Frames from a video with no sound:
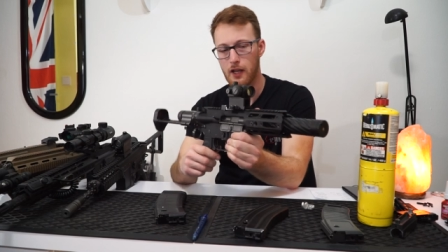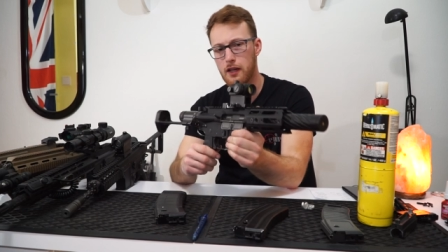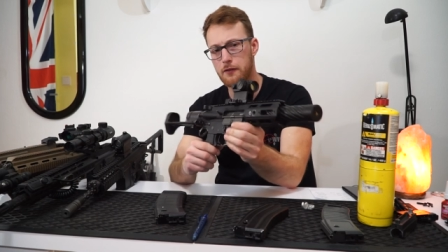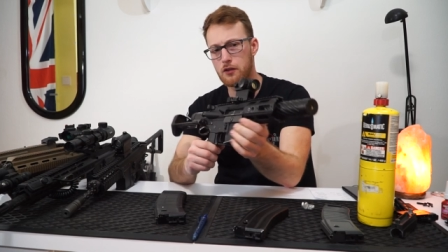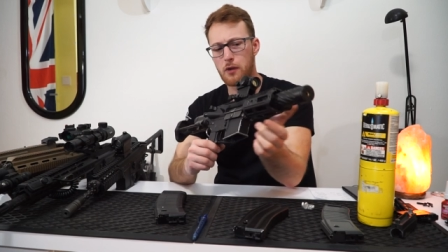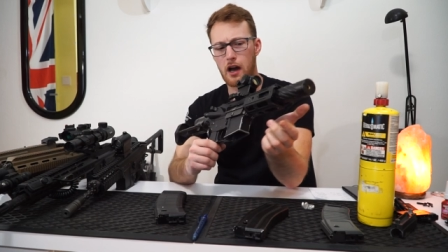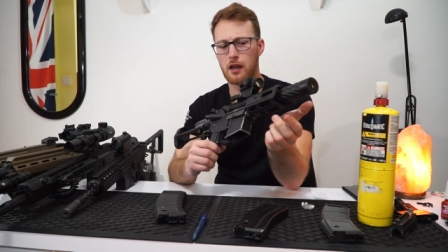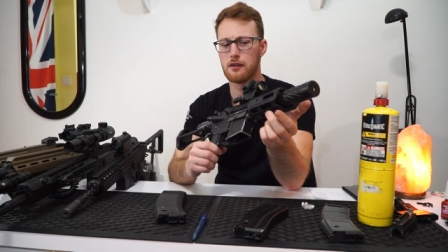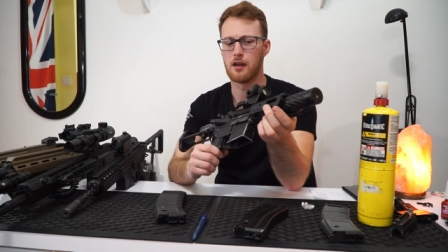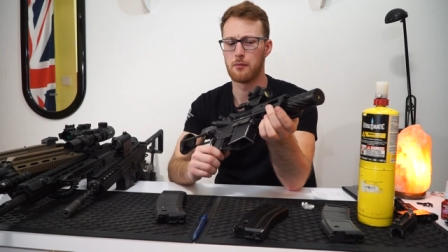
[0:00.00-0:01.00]
If you
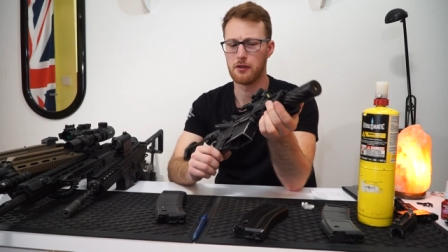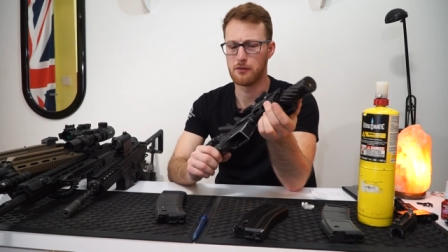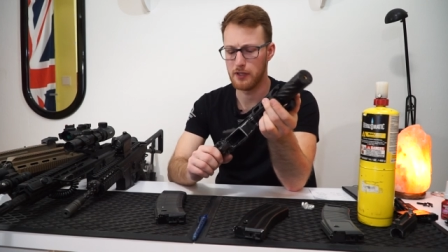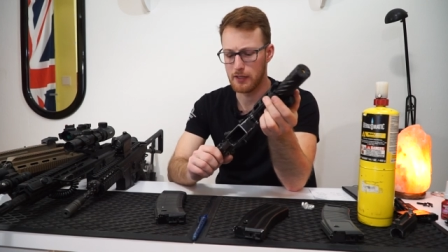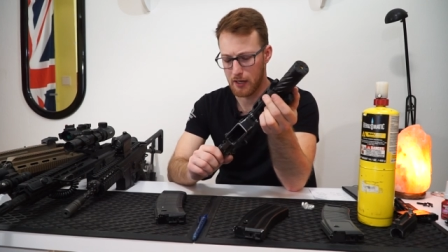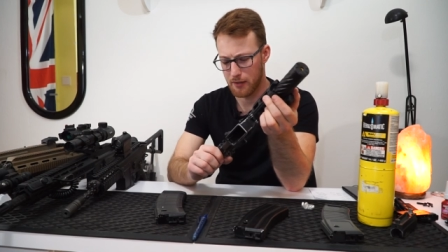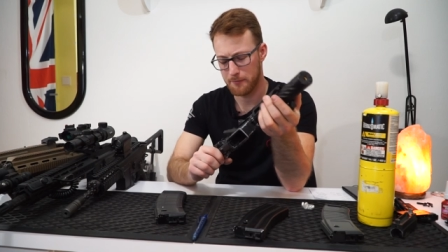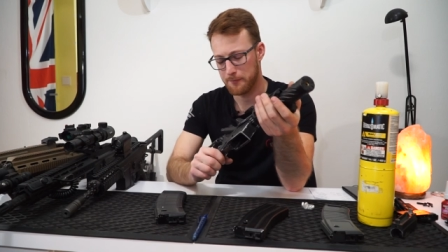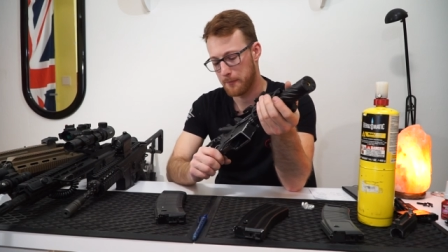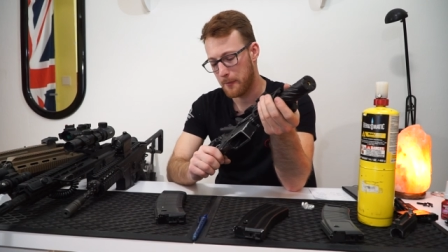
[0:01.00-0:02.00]
buy WE
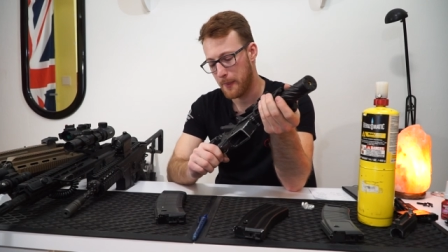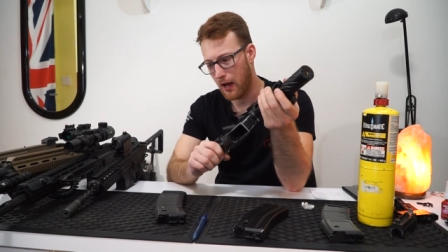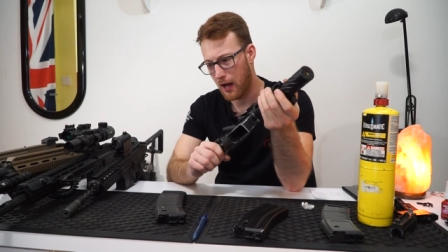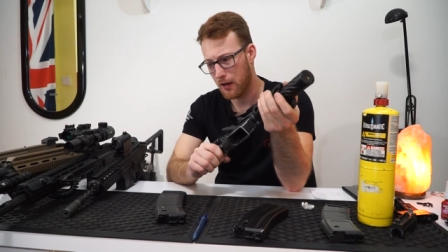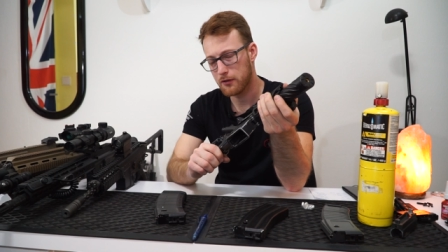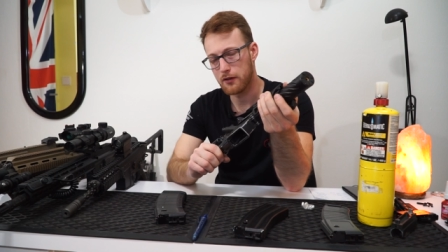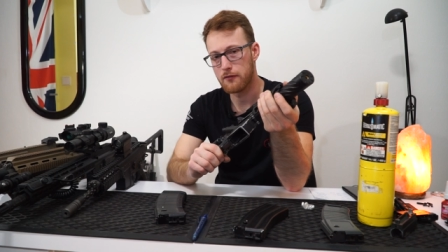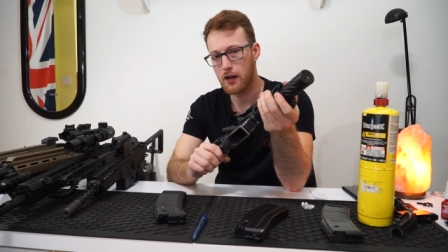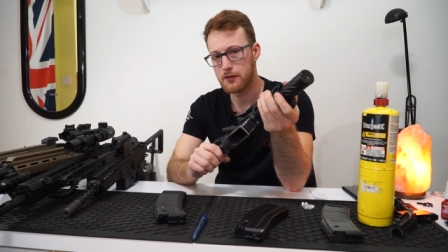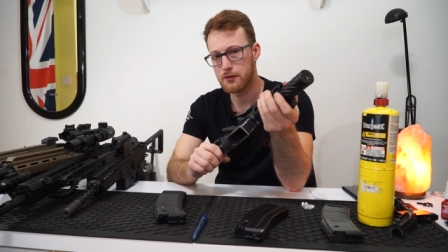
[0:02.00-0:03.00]
gun, I would
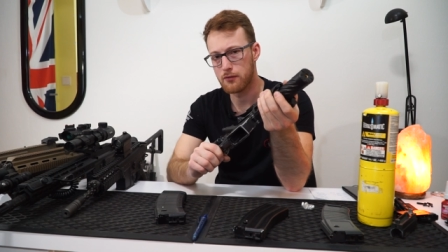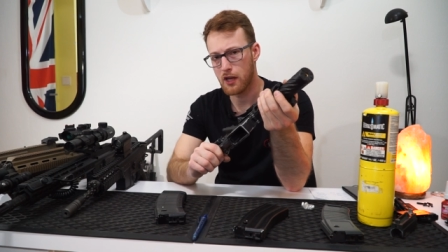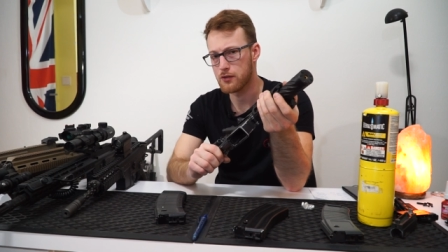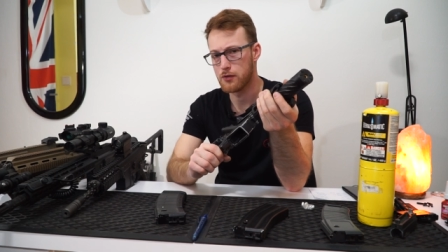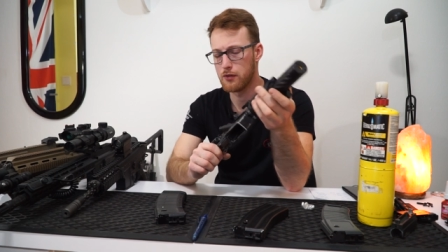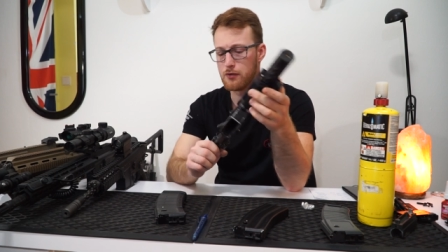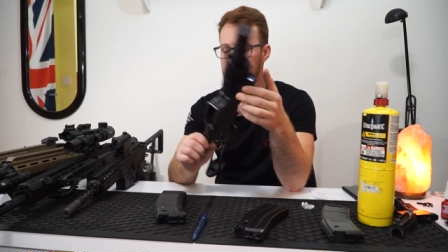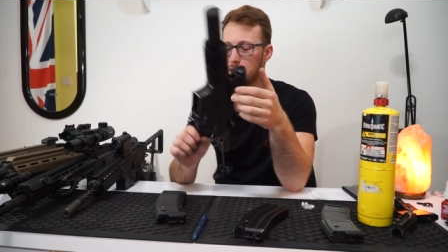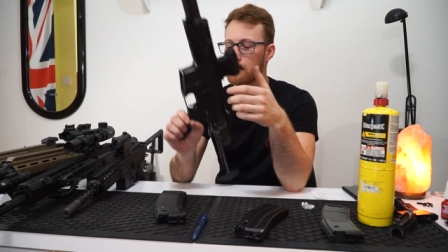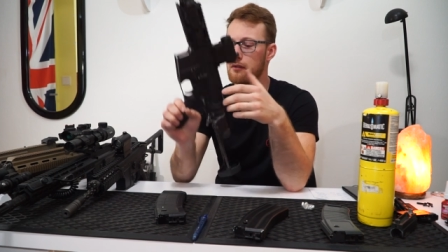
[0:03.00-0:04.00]
advise you not to
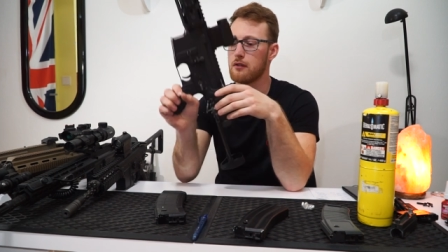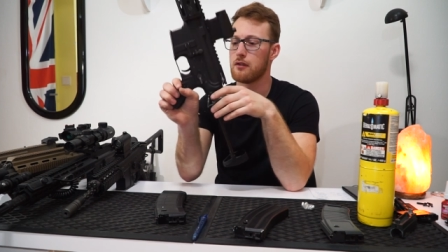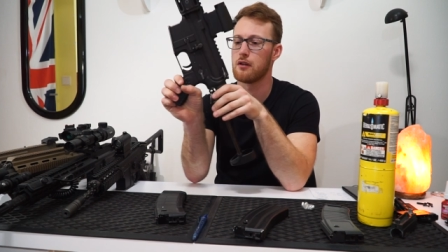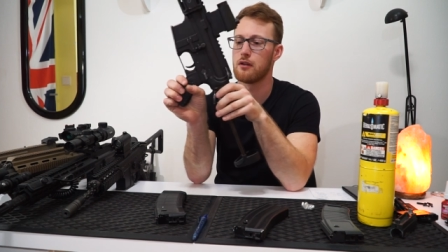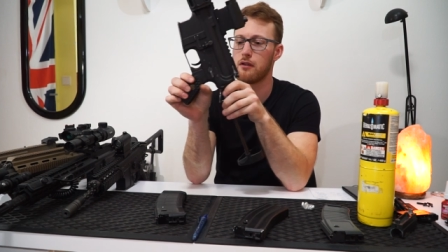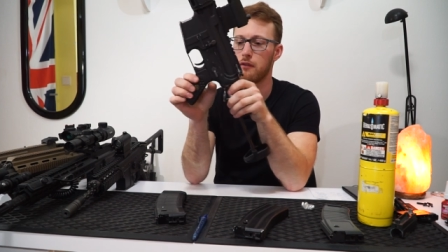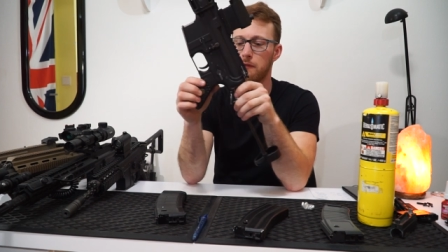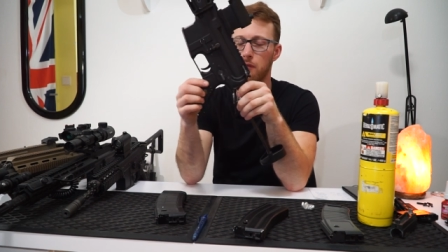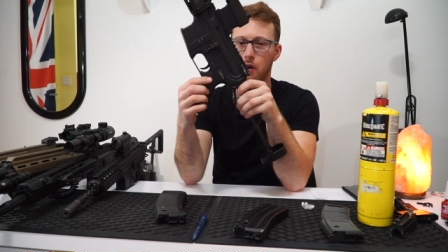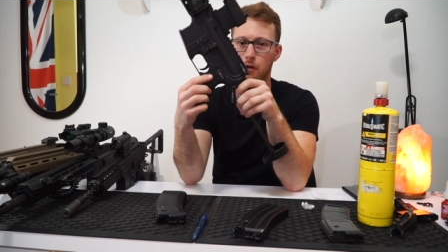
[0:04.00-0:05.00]
use
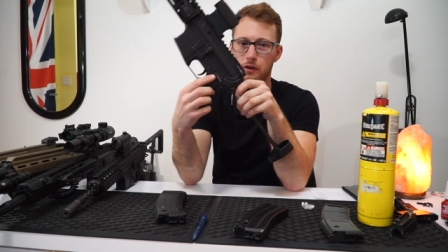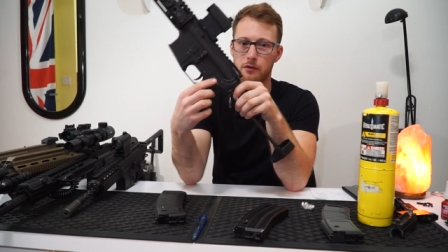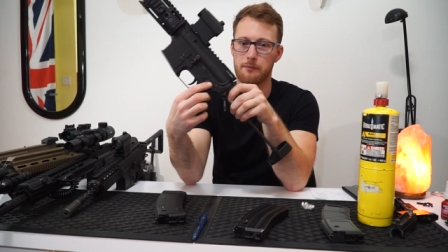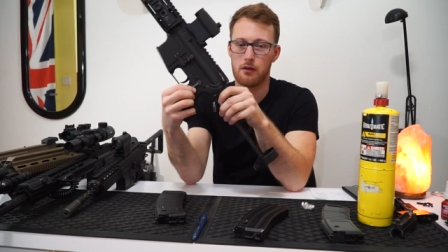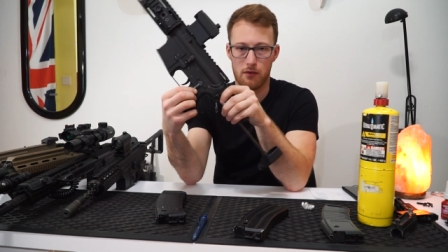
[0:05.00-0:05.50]
full auto.